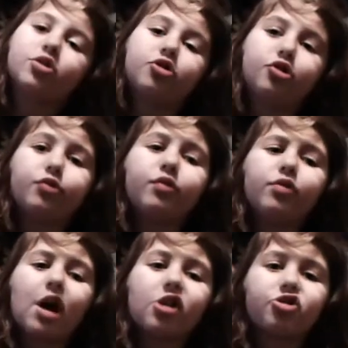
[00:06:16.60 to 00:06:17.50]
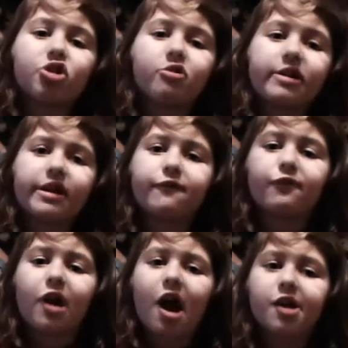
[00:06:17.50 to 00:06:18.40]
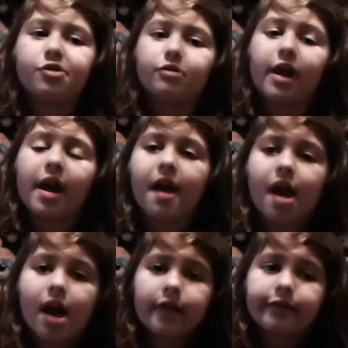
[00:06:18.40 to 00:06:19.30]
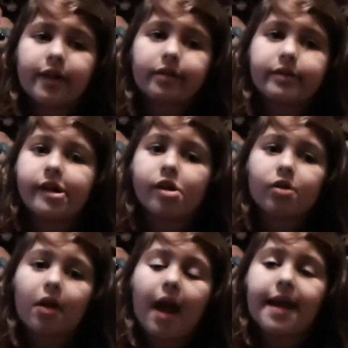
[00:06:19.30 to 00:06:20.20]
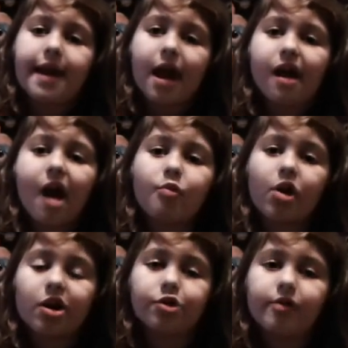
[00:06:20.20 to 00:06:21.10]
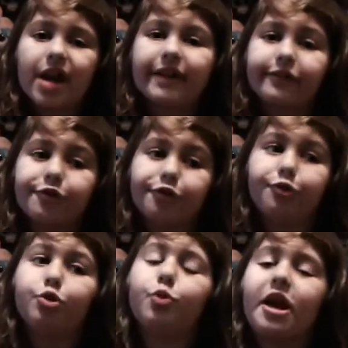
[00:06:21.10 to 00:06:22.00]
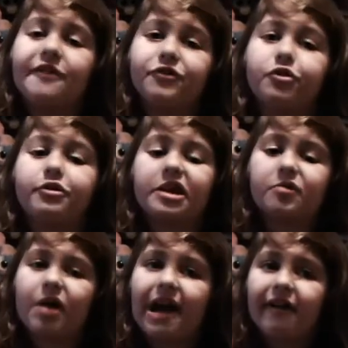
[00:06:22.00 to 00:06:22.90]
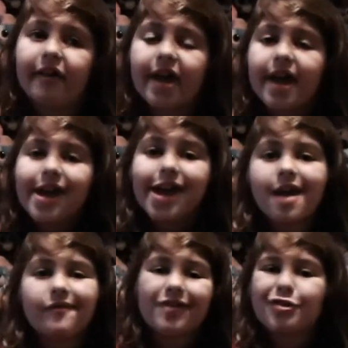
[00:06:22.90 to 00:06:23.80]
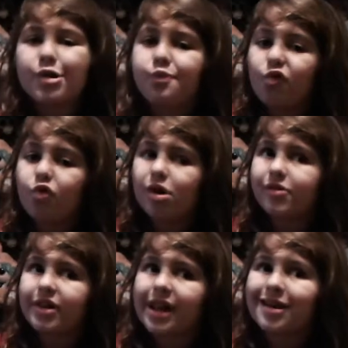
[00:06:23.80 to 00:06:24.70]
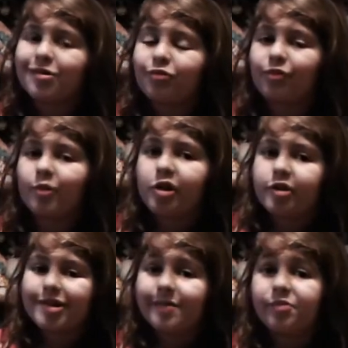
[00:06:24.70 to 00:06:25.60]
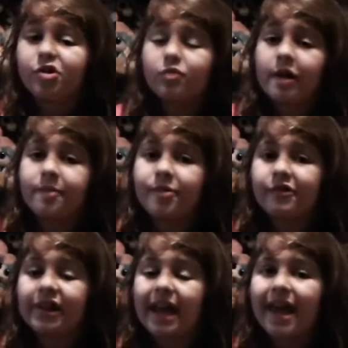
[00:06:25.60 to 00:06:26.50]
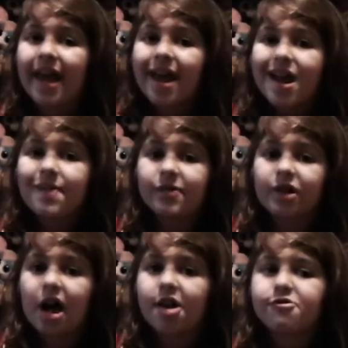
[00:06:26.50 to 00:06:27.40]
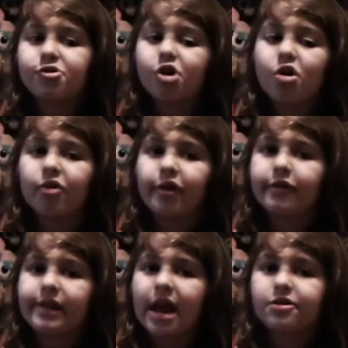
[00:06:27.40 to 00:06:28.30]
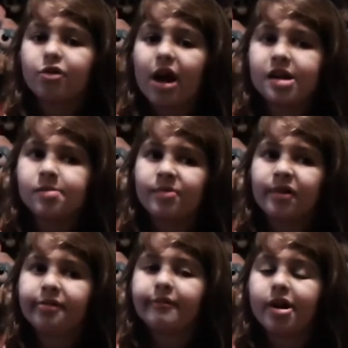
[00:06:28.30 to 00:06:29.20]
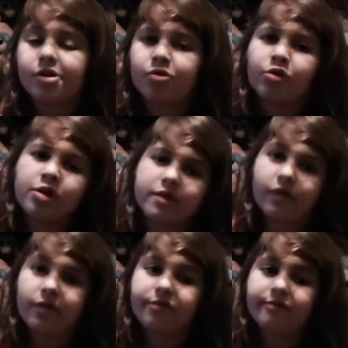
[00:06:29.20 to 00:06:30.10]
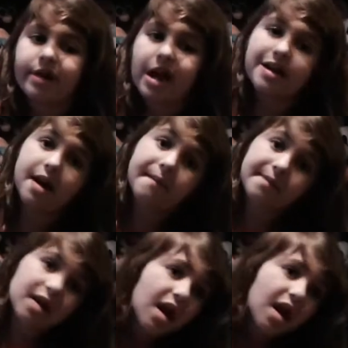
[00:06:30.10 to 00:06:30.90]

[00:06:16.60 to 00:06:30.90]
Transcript: Do a show, if I do it this year and then I want to do it next year, do it if you did well. If you did poorly and it was cheap, do it. But if it was $100 and your items are 3 and you only sold 3 items,